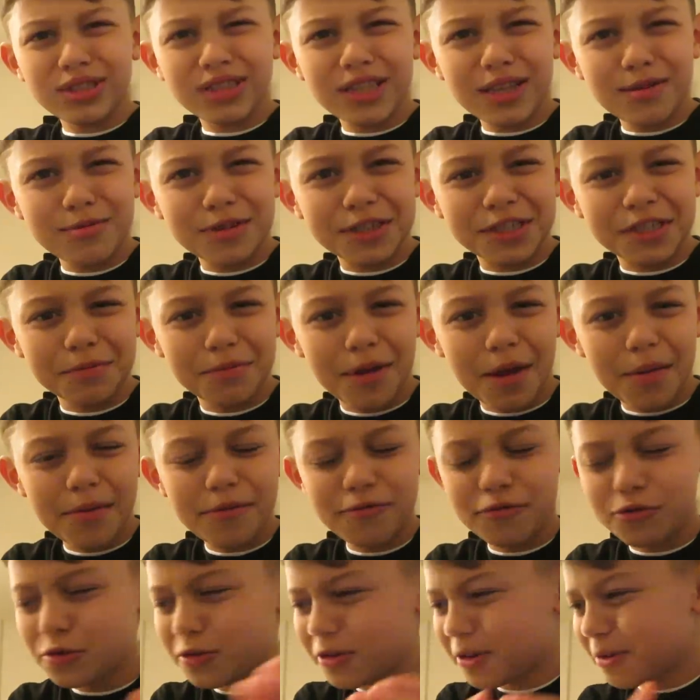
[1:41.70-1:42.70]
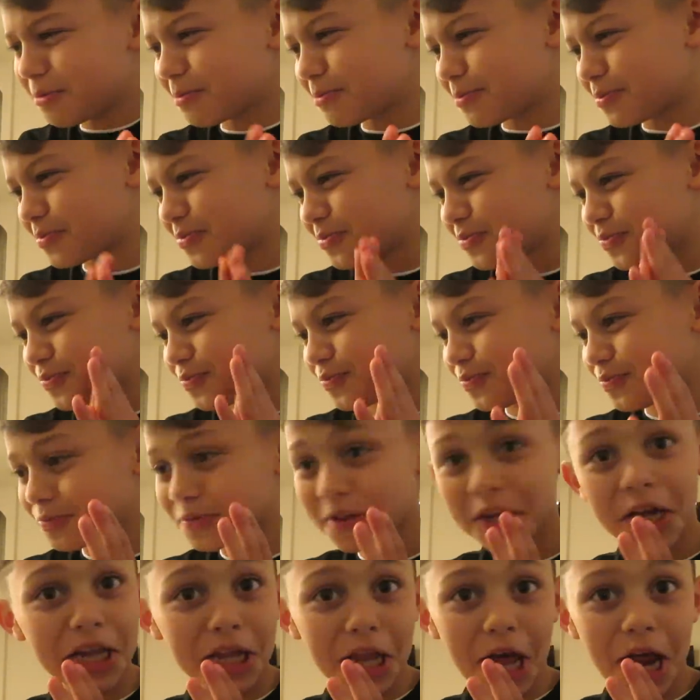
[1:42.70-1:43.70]
want steamy sea baby food. A
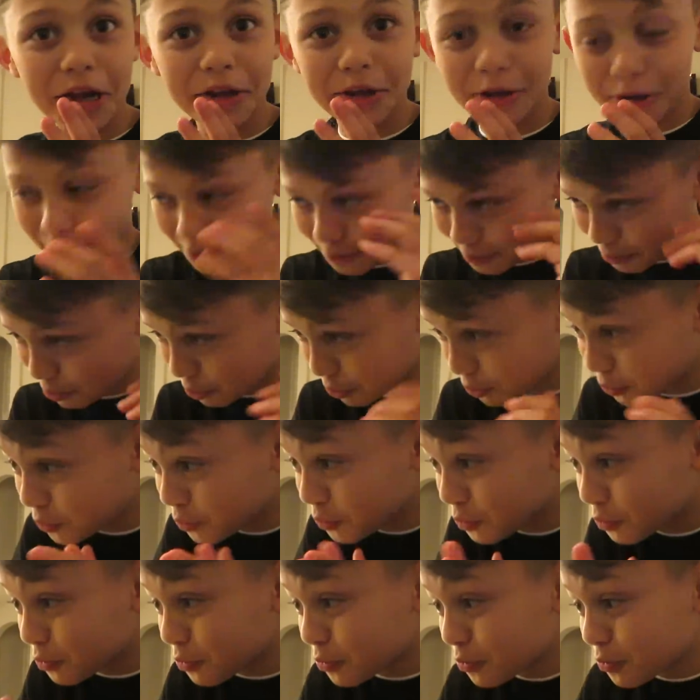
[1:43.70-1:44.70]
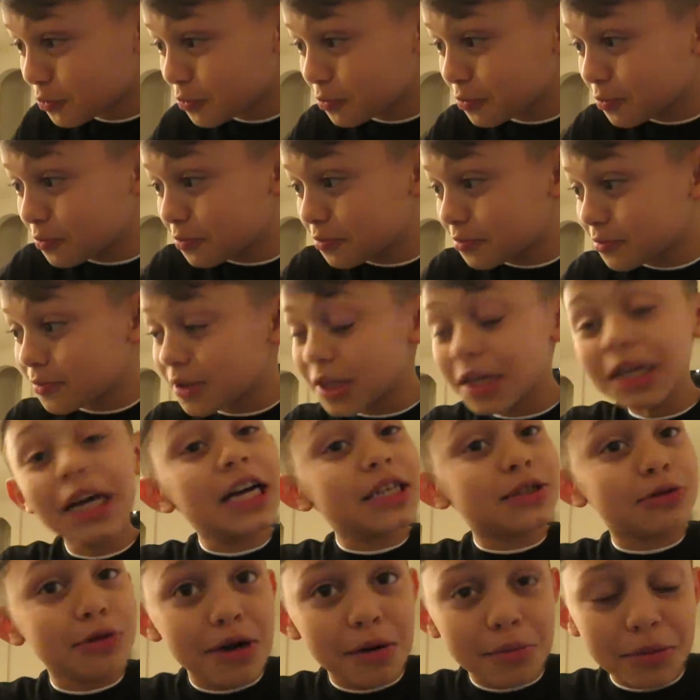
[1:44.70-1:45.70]
lot of y'all. I will.
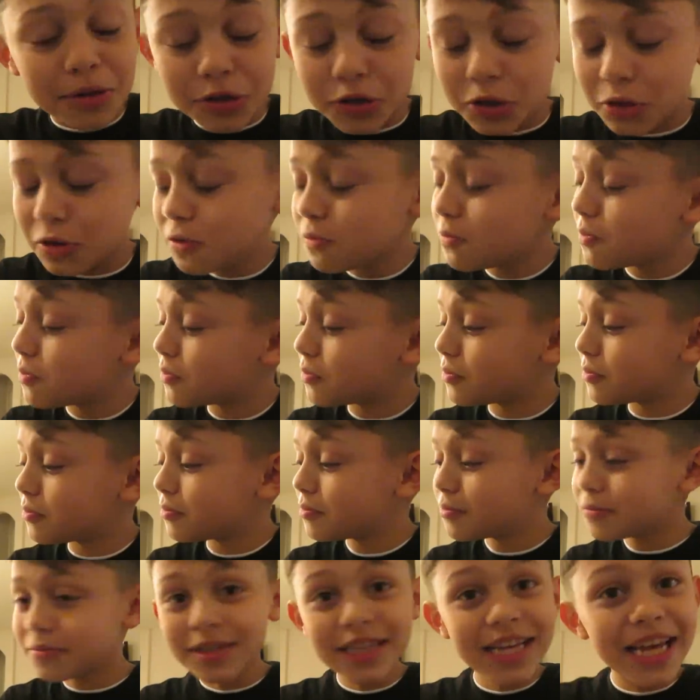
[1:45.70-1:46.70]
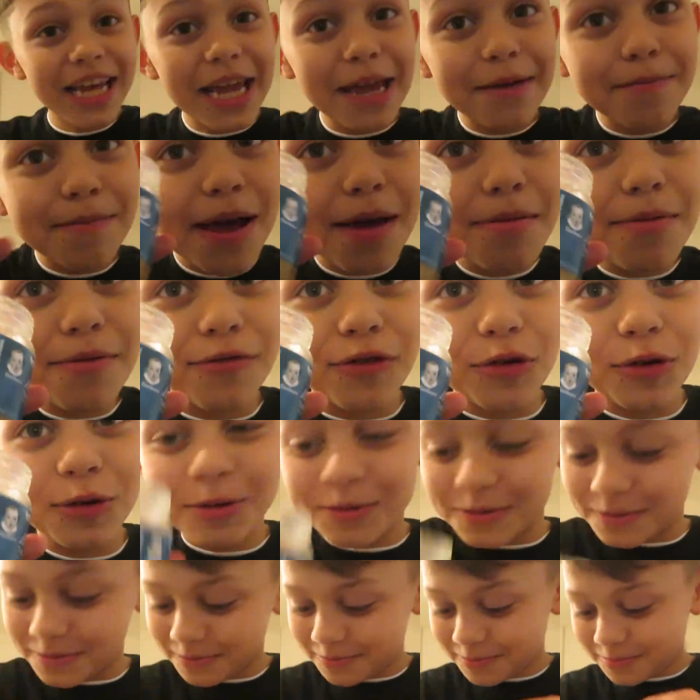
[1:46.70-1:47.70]
Guess what I'm gonna do? Eat baby
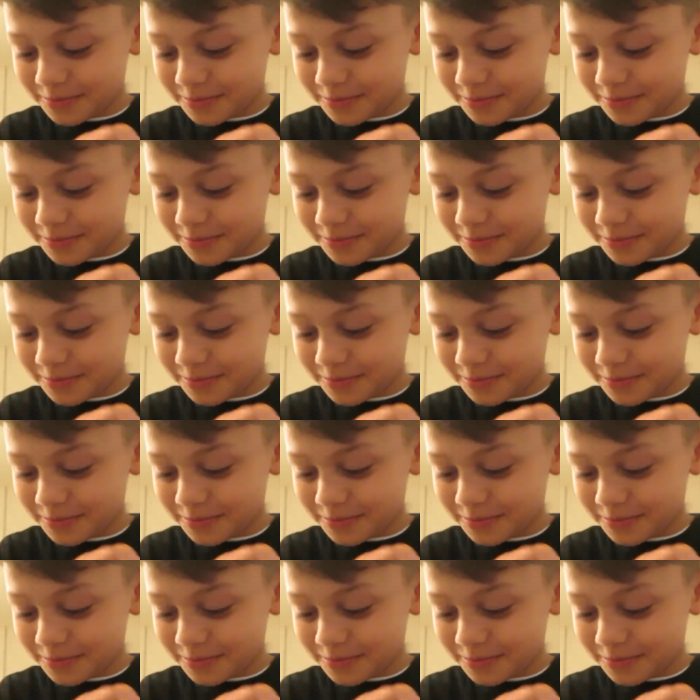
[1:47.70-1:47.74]
food.